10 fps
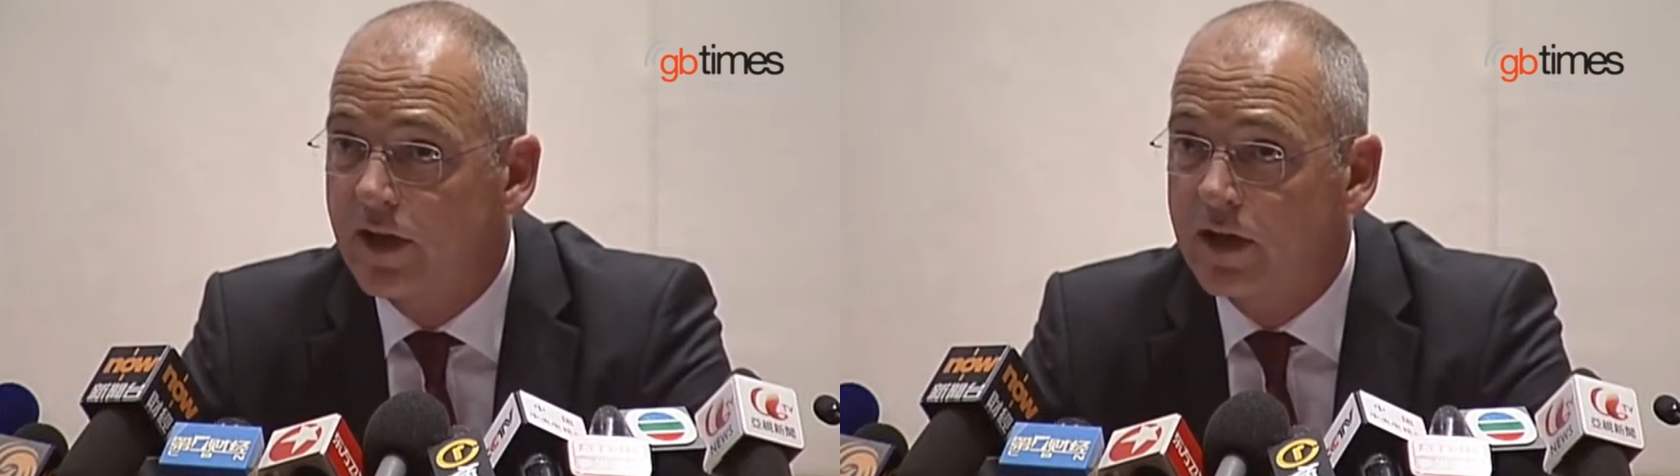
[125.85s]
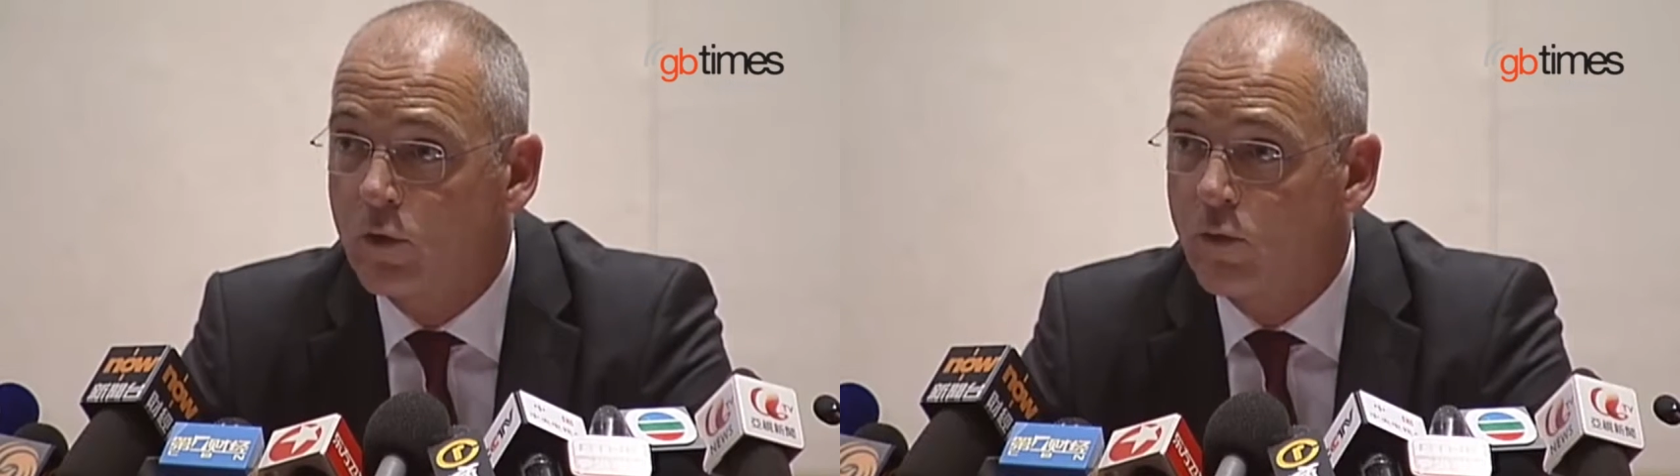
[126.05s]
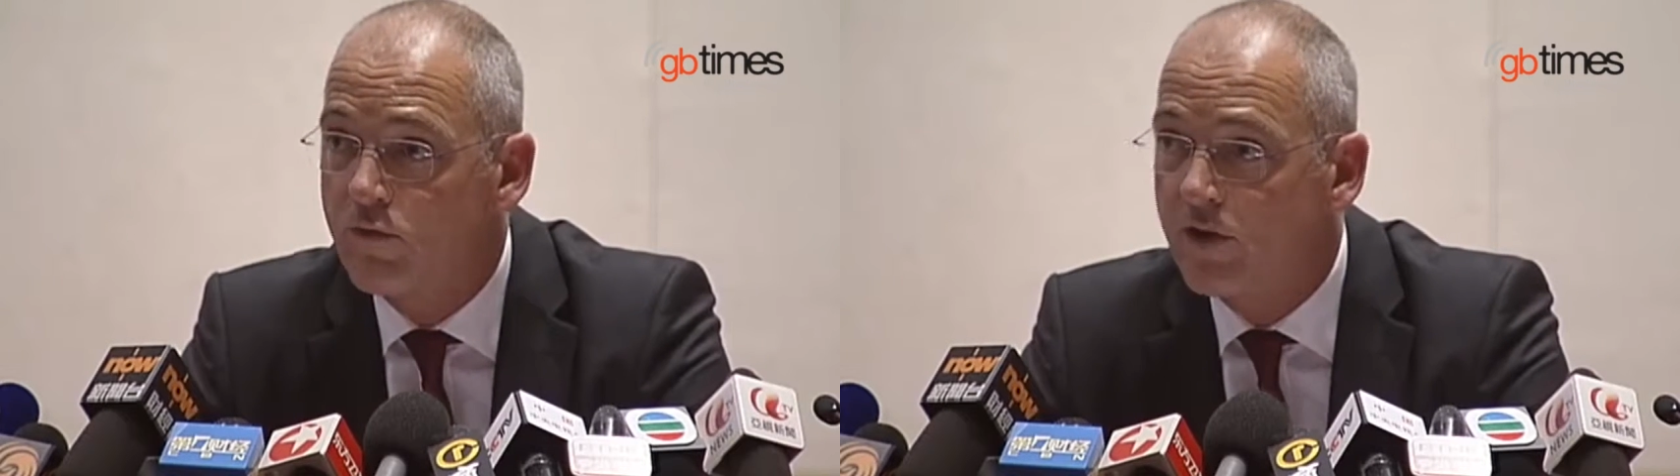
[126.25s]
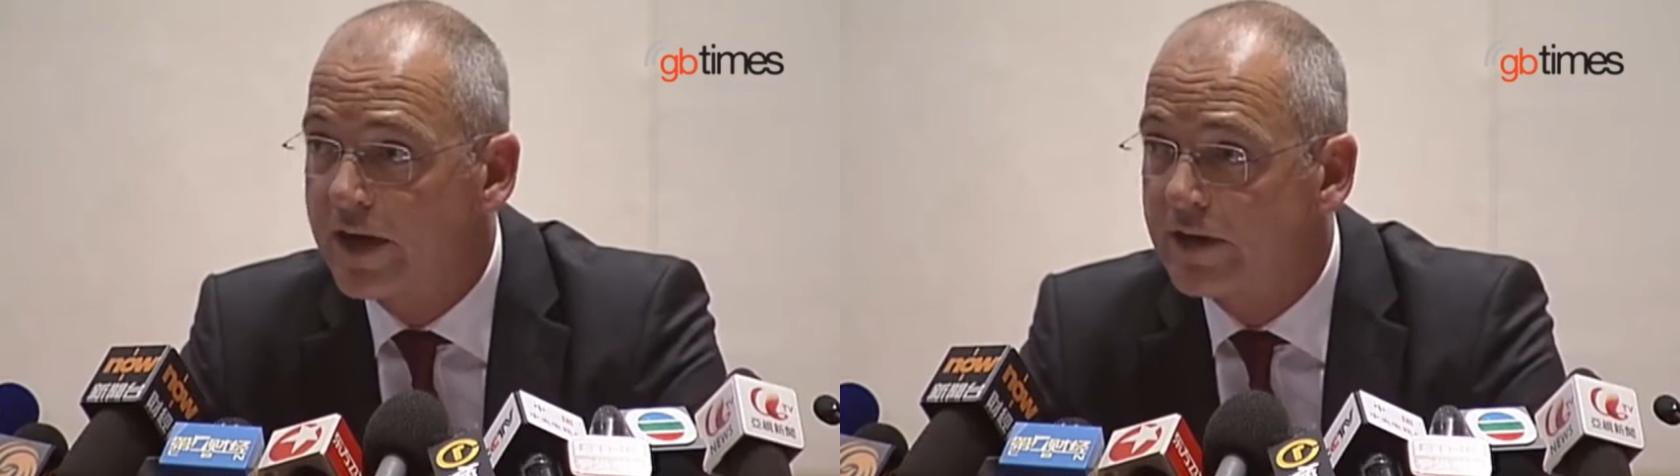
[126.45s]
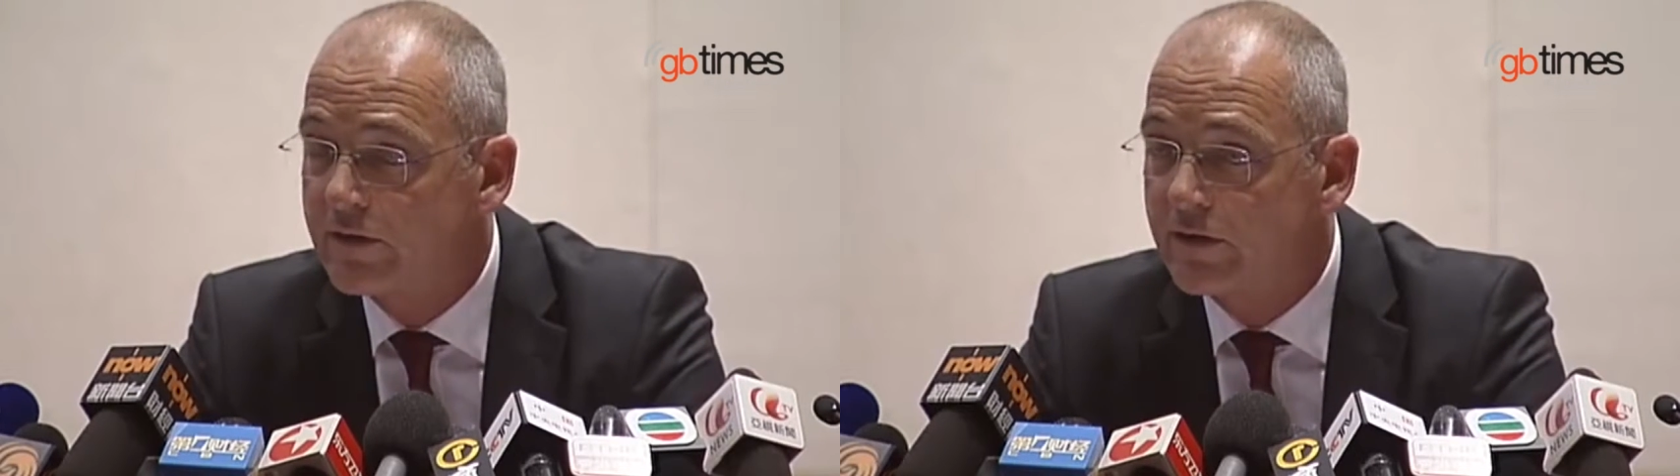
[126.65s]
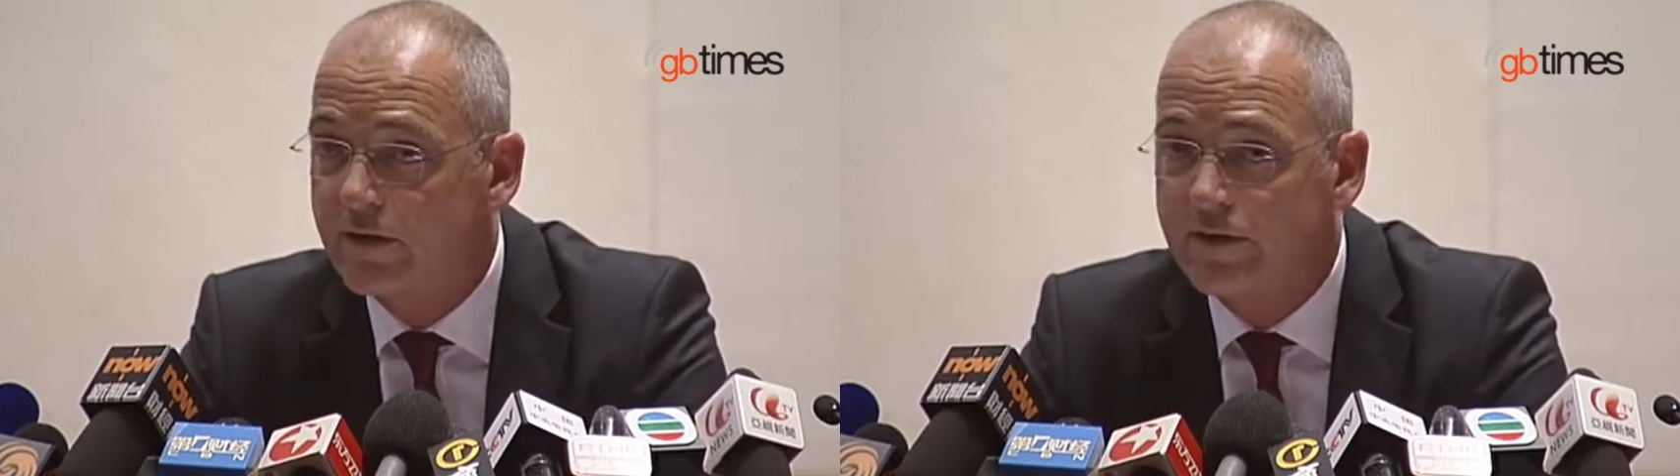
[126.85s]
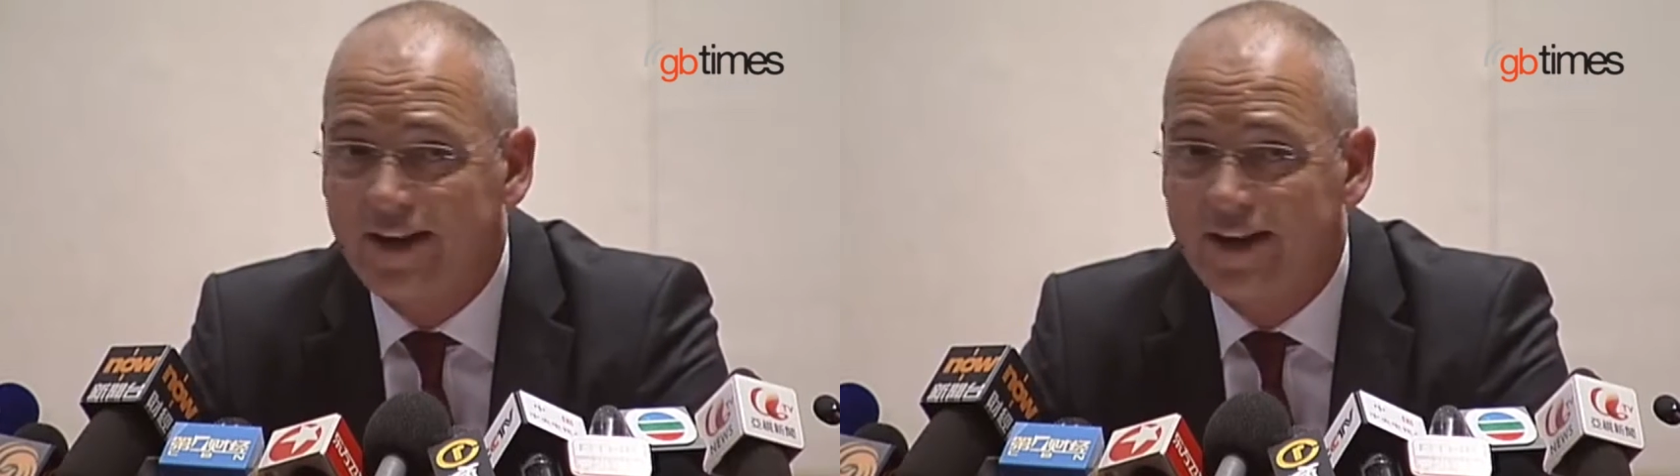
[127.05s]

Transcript: and confined